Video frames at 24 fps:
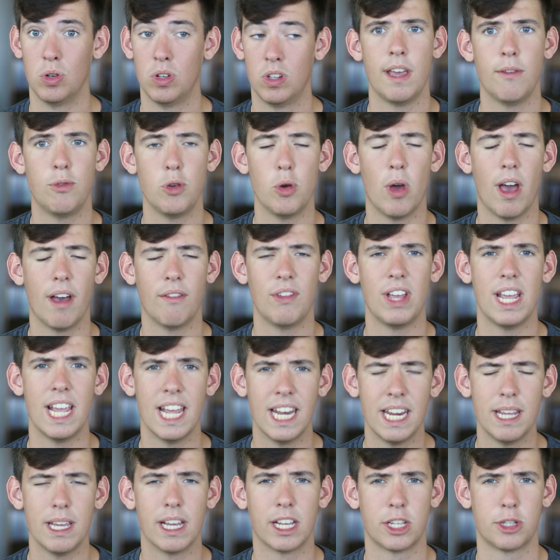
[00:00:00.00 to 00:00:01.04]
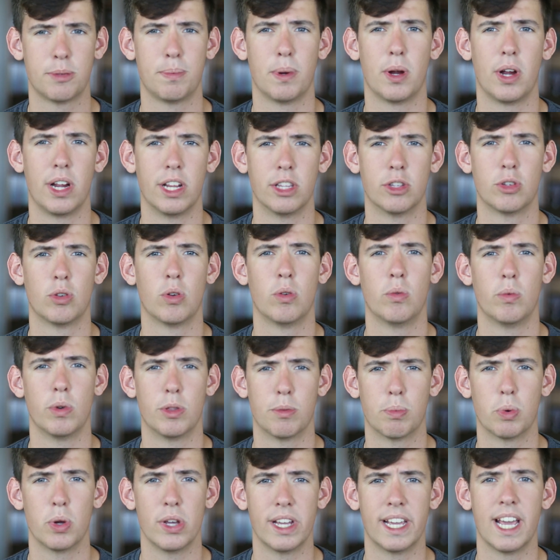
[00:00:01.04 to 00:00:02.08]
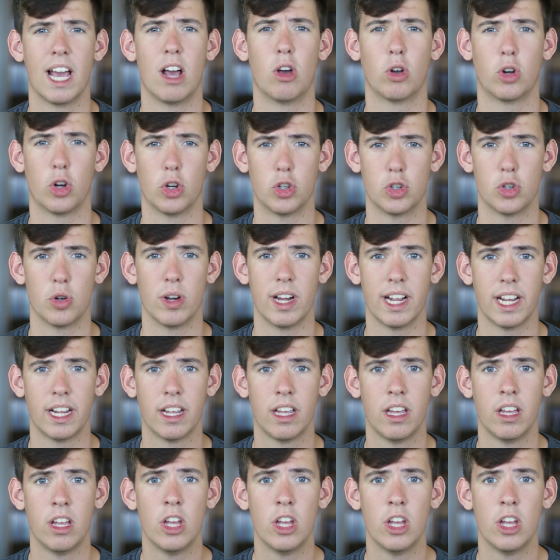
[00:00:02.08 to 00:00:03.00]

If you have any experience with pre-calc or trig,